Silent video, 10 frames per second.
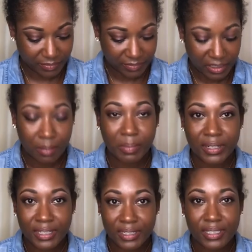
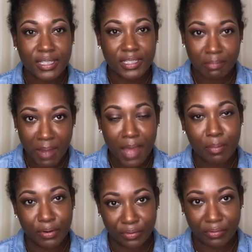Abundance is my
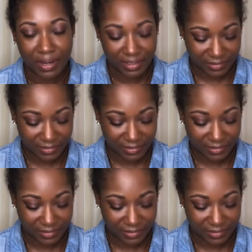birthright.